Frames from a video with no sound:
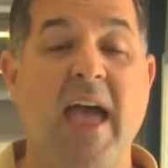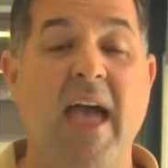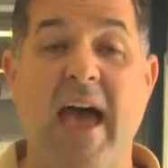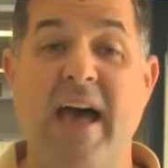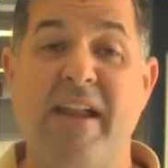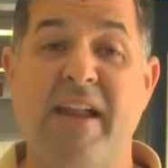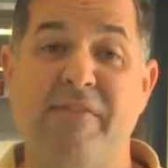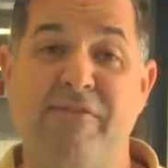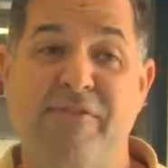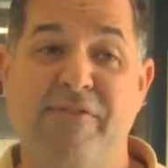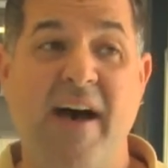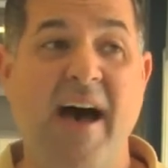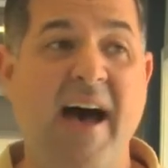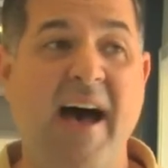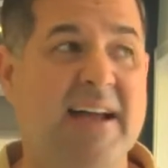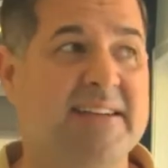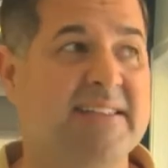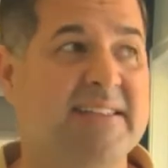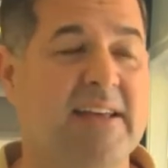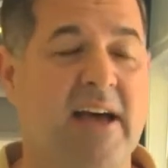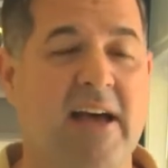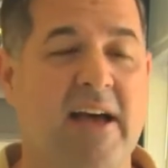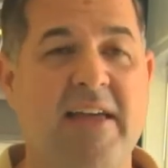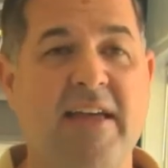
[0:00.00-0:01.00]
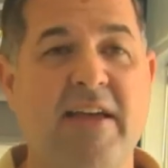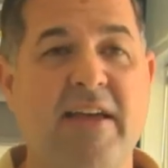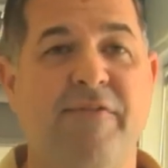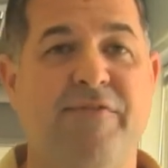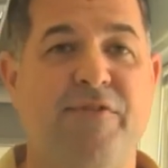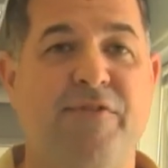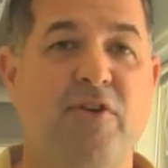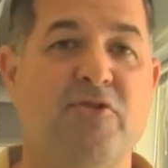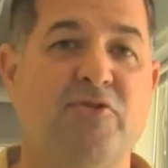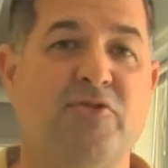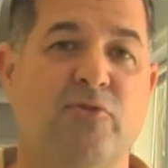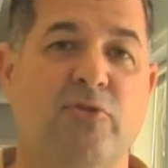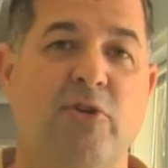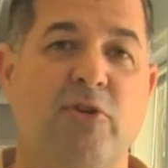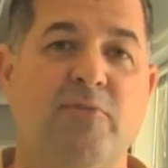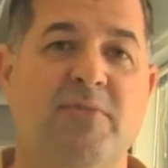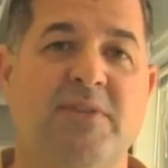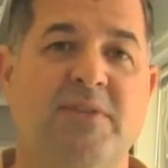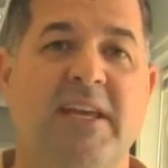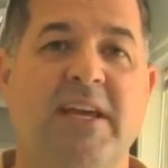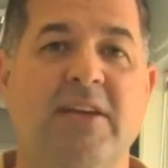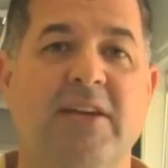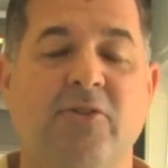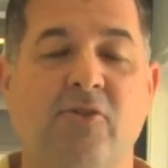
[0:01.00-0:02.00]
and in fact, if those rooms
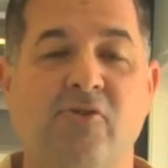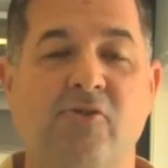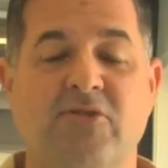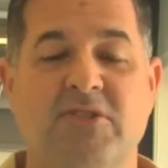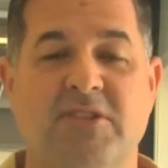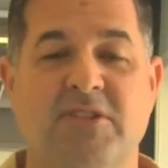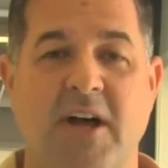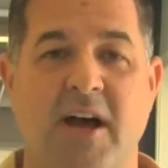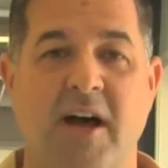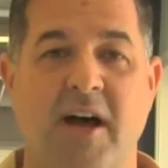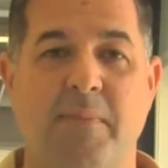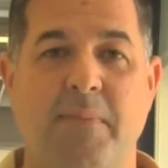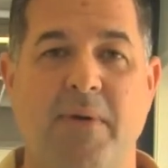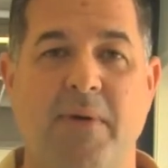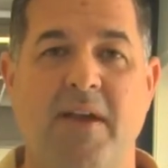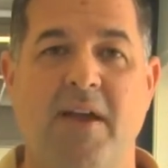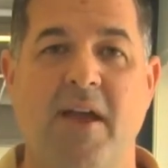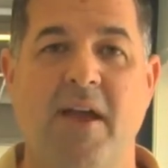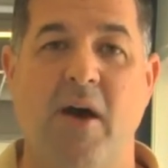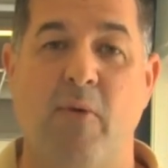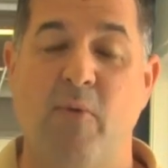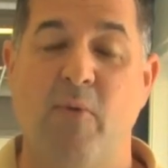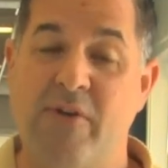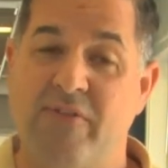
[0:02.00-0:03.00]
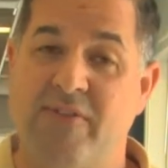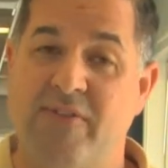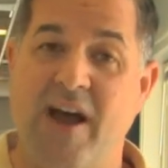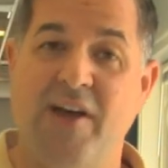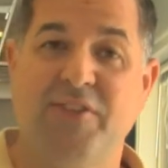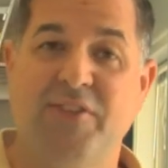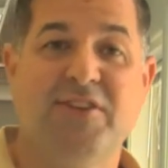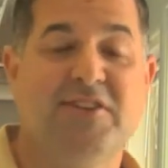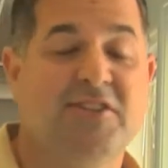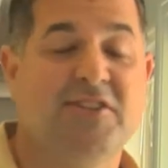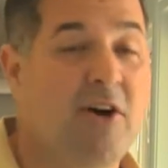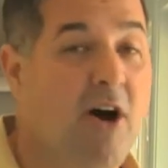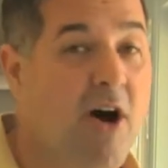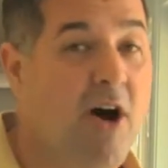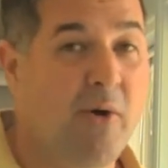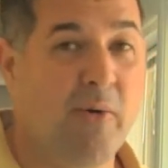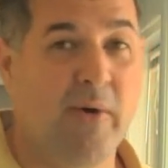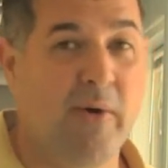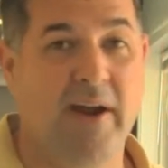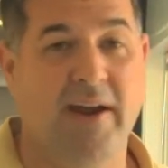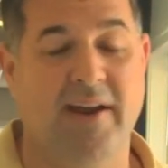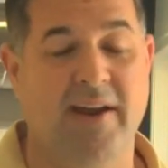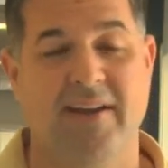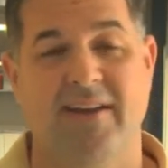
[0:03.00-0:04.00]
get used up, we've got this
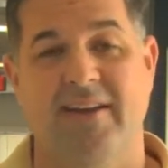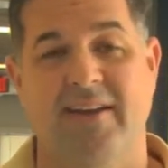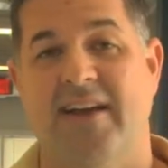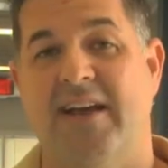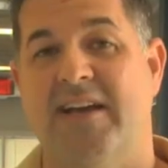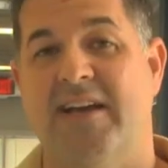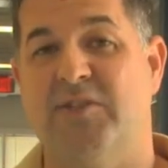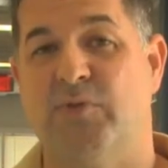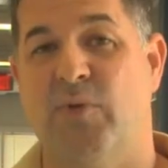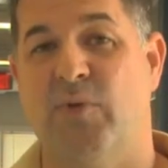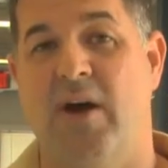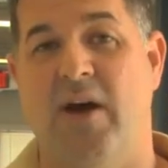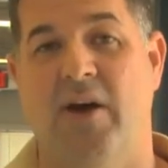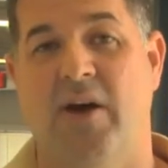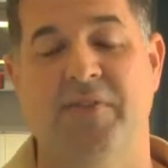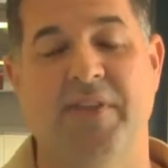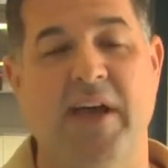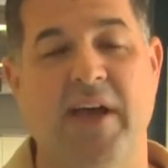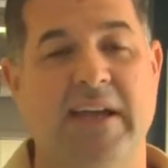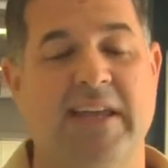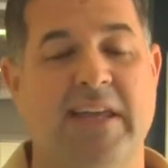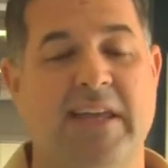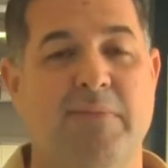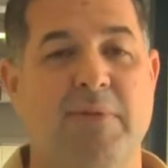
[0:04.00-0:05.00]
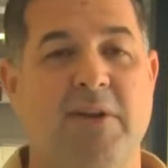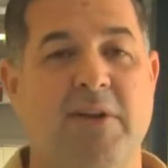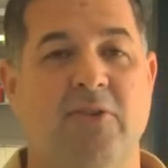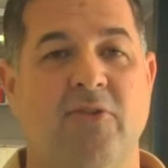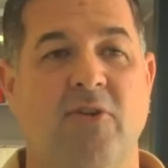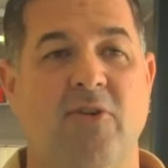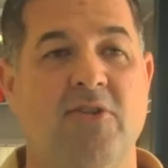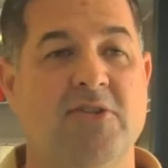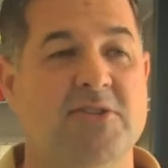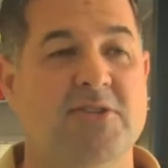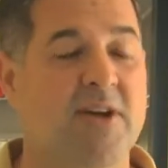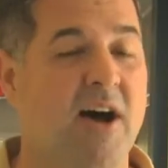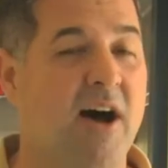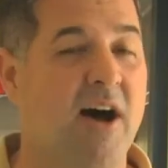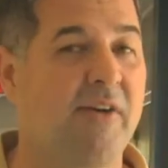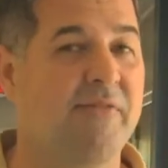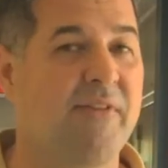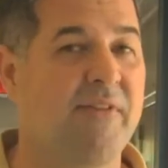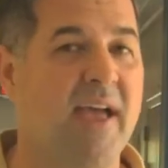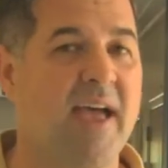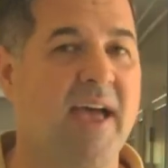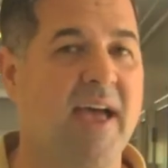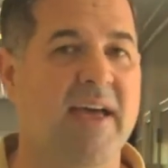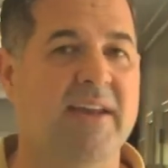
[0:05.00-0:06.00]
hallway as well that can be closed off,
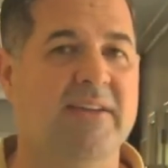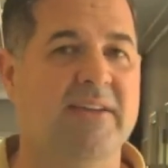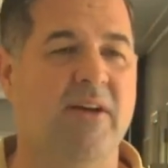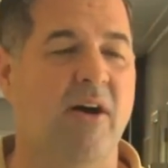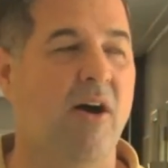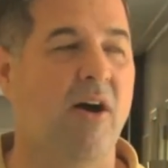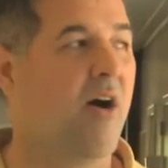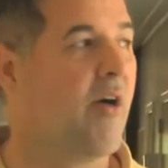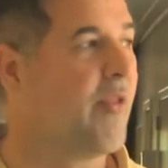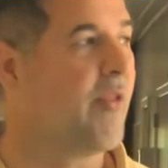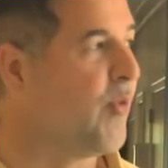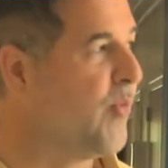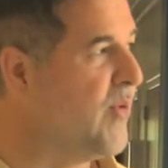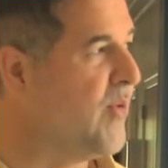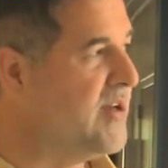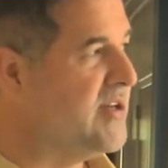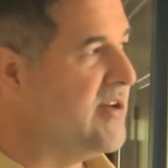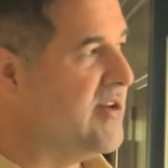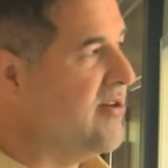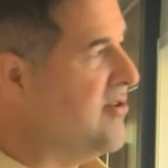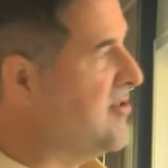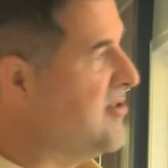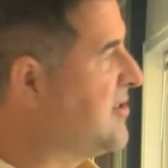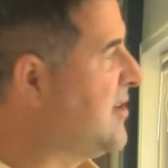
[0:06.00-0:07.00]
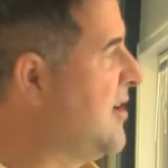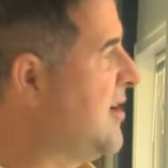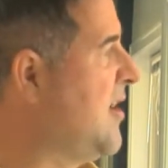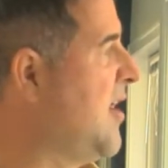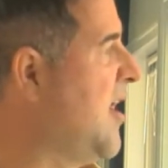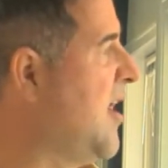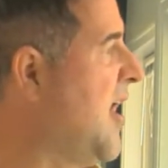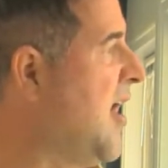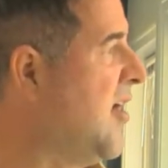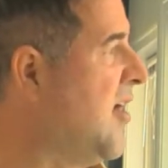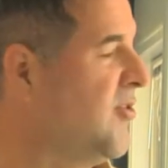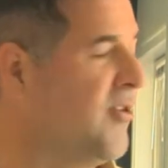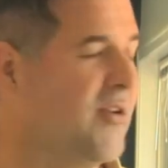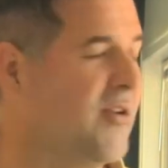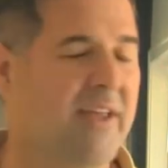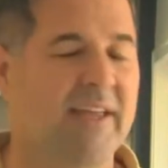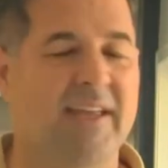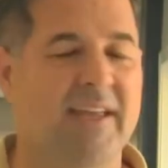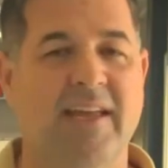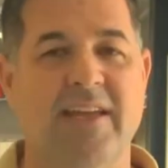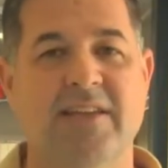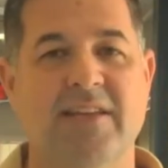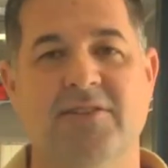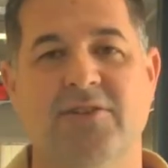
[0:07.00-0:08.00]
and all the windows
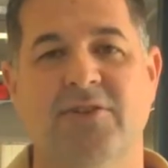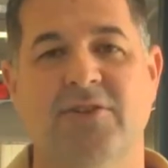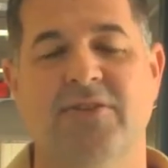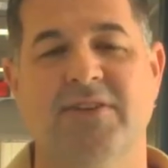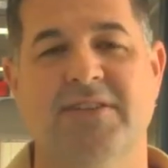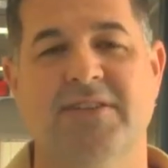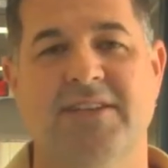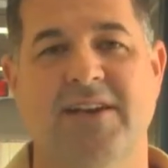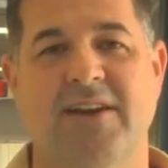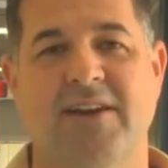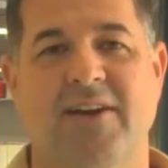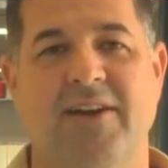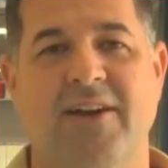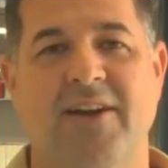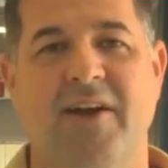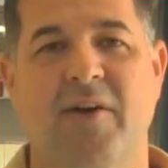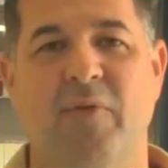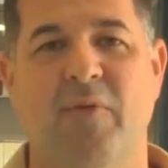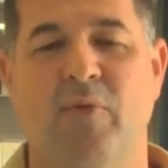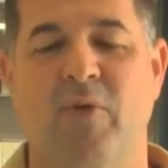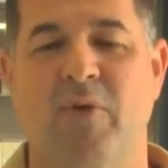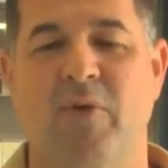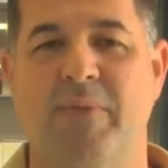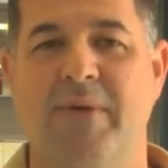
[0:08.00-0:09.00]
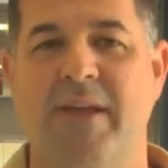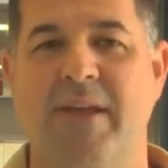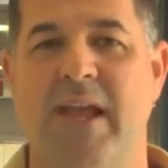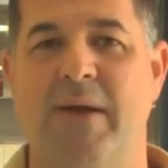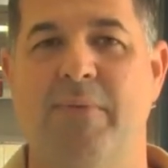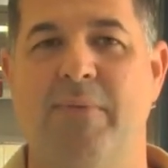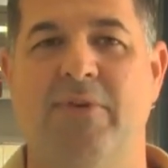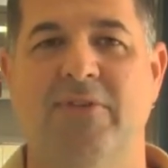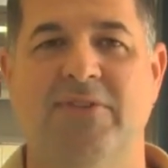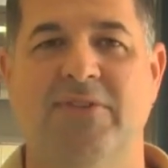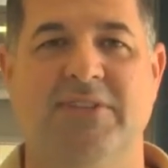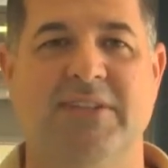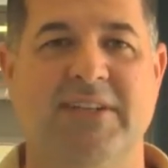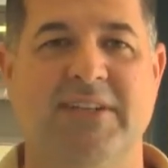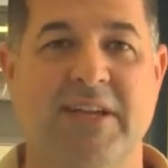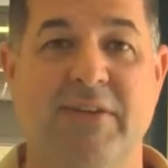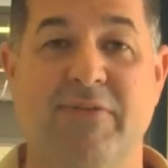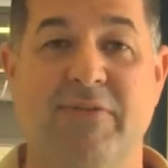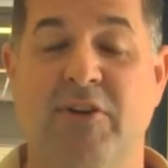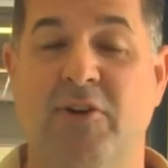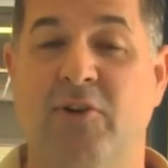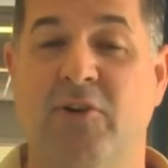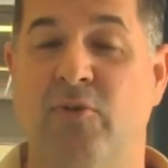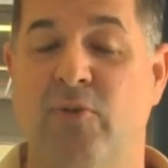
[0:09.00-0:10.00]
looking into this area will be able to give
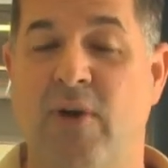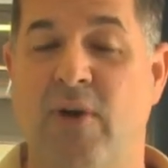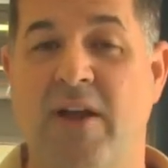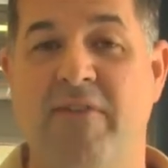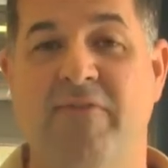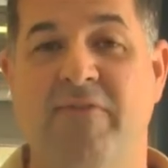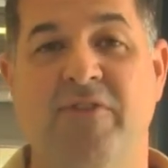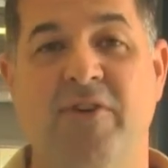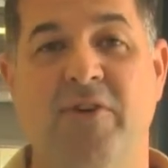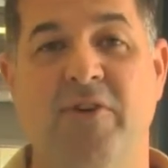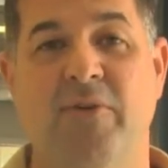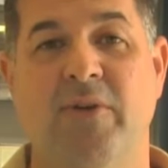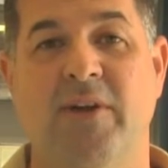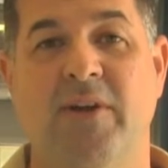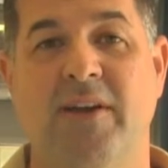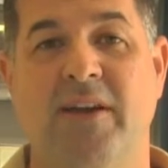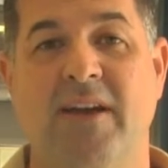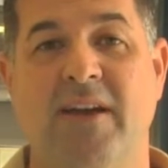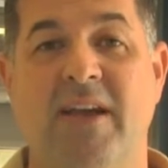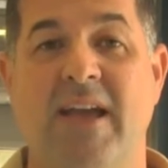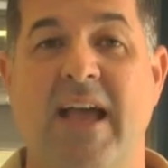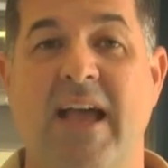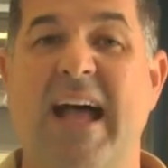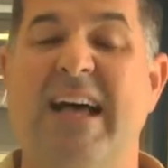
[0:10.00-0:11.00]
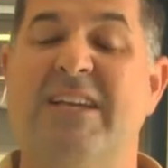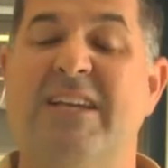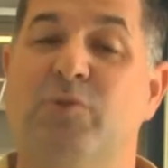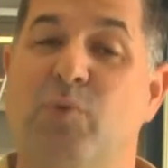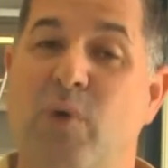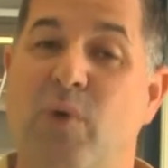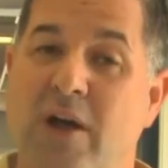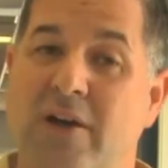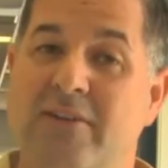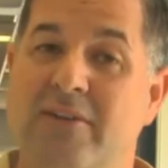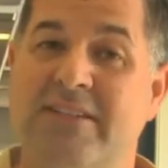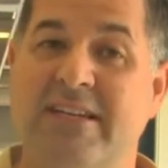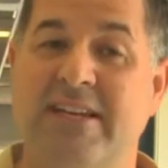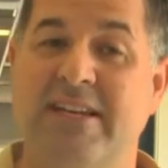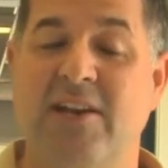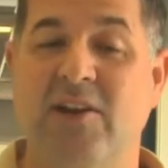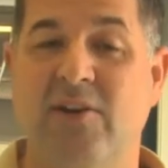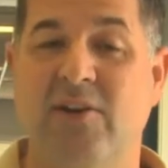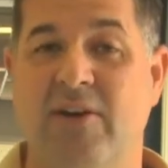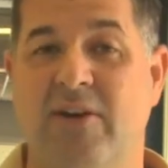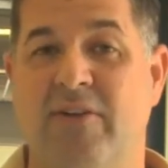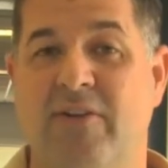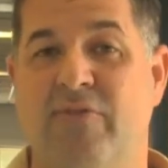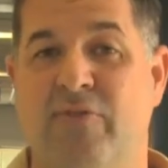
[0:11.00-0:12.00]
you great viewing as well as
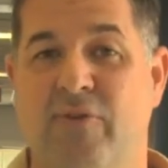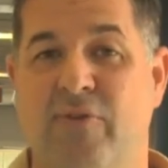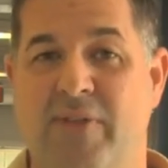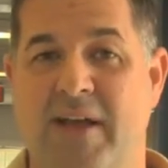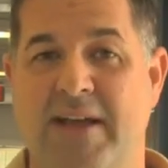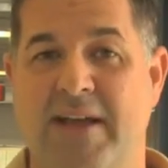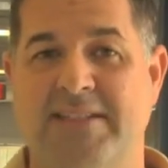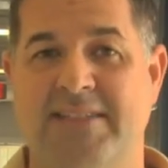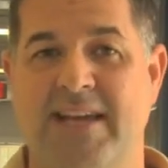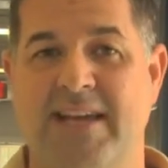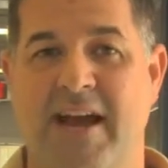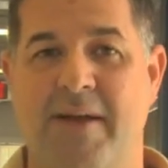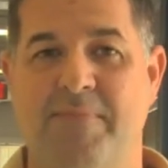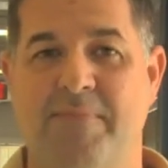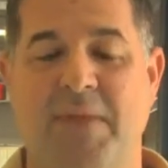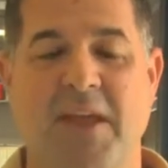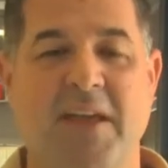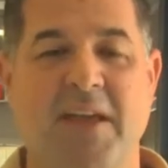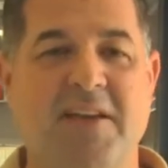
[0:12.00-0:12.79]
hearing for that time.